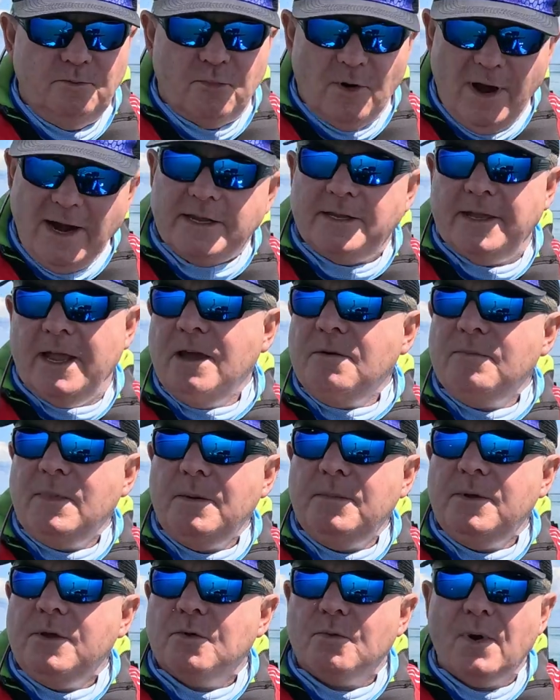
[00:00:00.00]
break down,
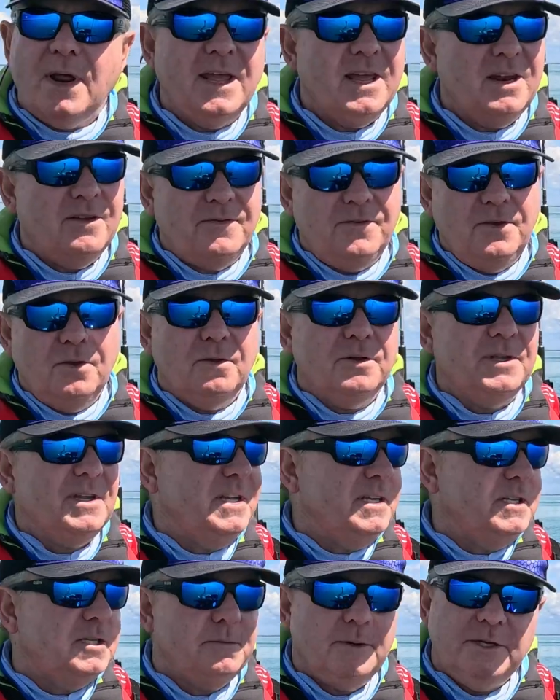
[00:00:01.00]
maybe you run out of fuel and
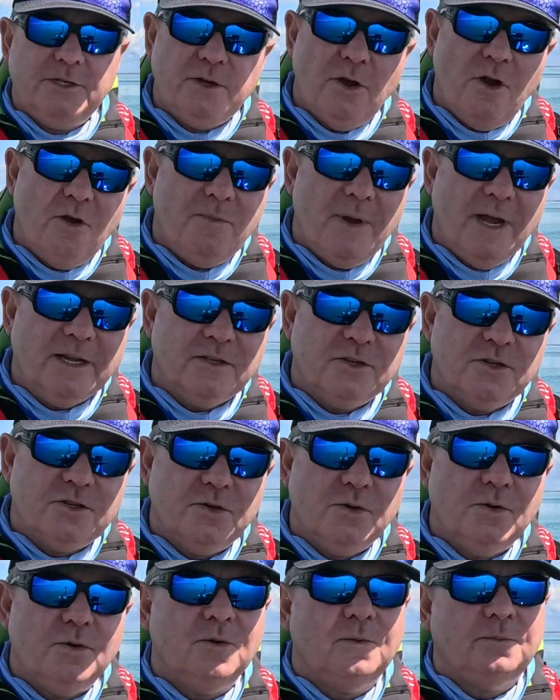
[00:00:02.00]
you need to be towed back to
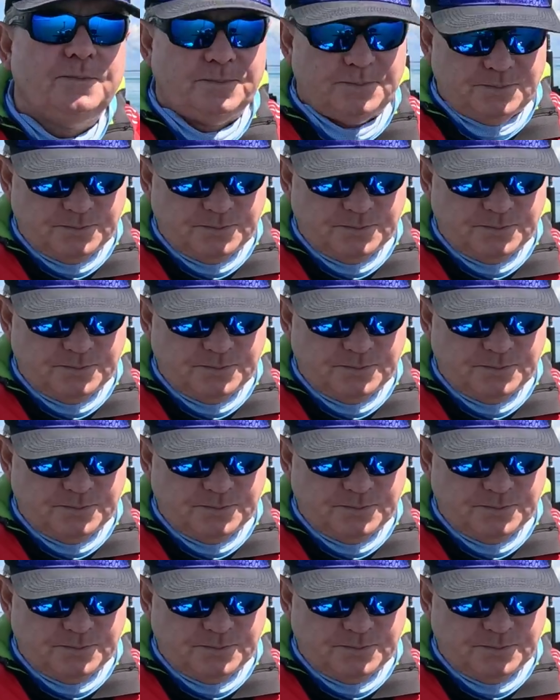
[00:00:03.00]
shore,